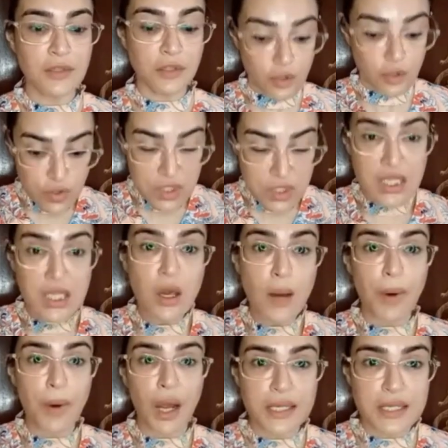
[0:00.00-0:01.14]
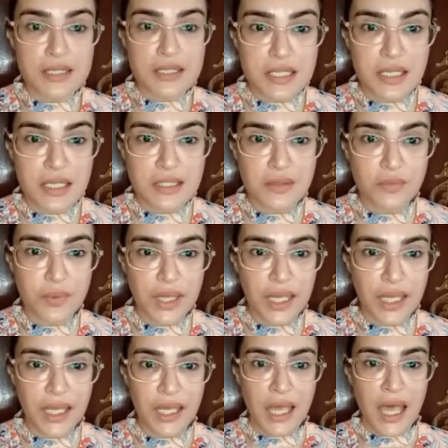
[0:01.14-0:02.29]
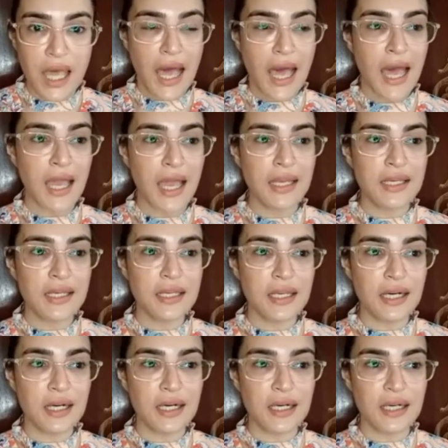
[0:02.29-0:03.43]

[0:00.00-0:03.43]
you know, to see your body a certain way. And,